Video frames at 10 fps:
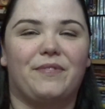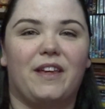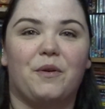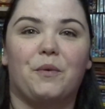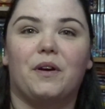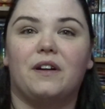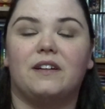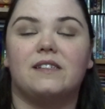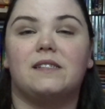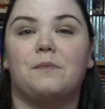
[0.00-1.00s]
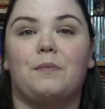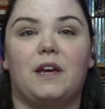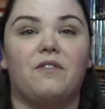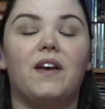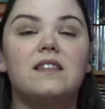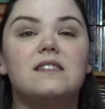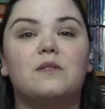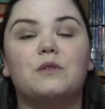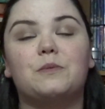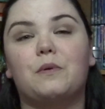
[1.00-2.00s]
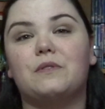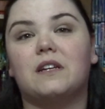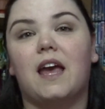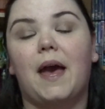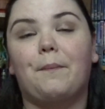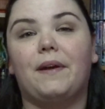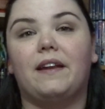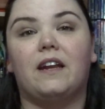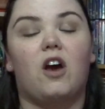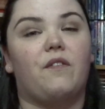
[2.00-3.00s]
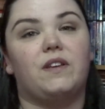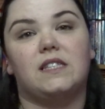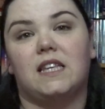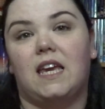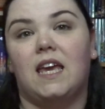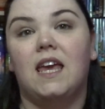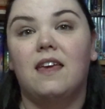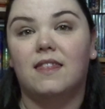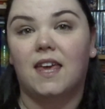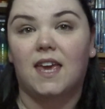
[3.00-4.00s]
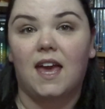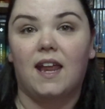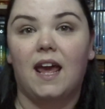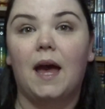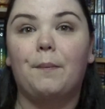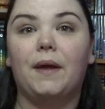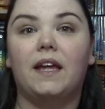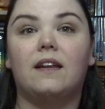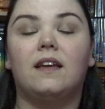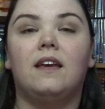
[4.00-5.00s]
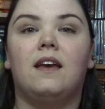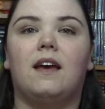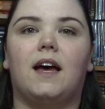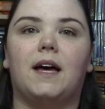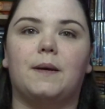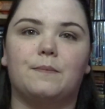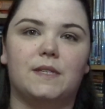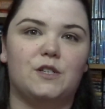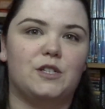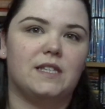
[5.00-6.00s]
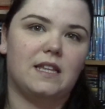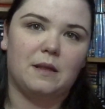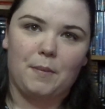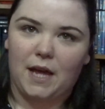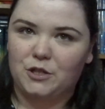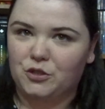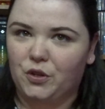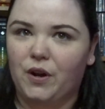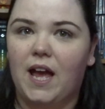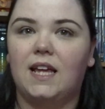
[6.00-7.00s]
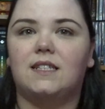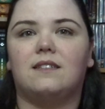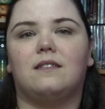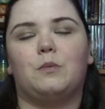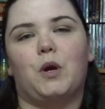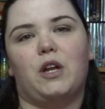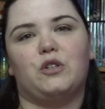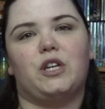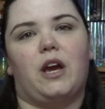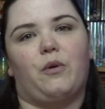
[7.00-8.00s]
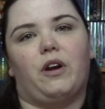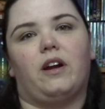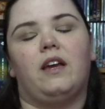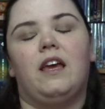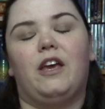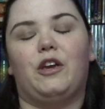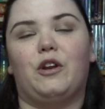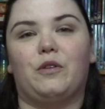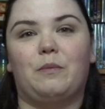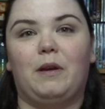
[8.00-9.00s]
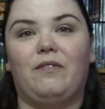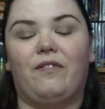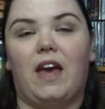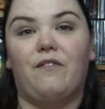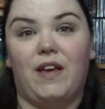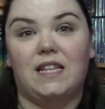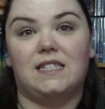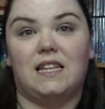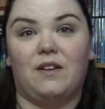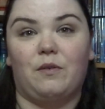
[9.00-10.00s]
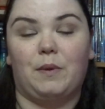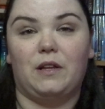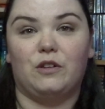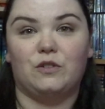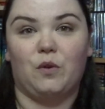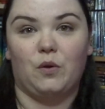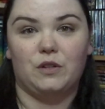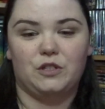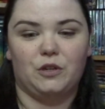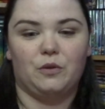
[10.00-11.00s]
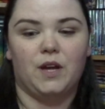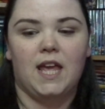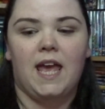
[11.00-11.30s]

There were some big events that were supposed to happen, and obviously they can't happen, such as like the bachelorette, the bridal shower, you know, the big events that everybody looks forward to.